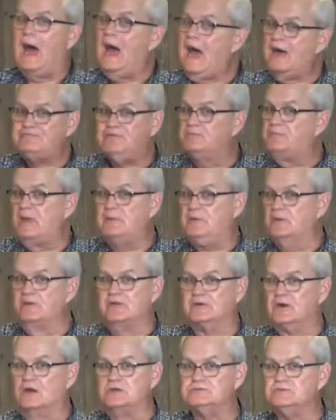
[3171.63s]
hide from people in the
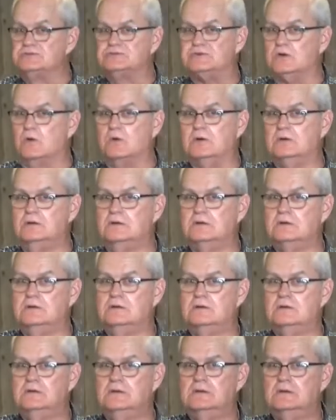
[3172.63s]
grocery store.
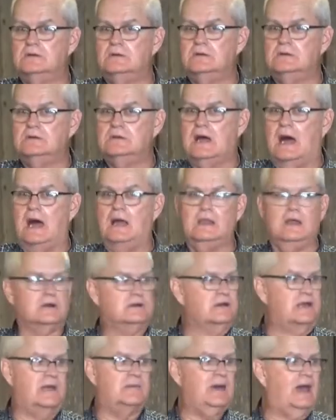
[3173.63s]
I'll
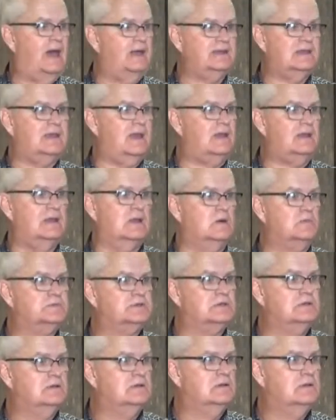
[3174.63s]
hunker down behind the cantaloupes.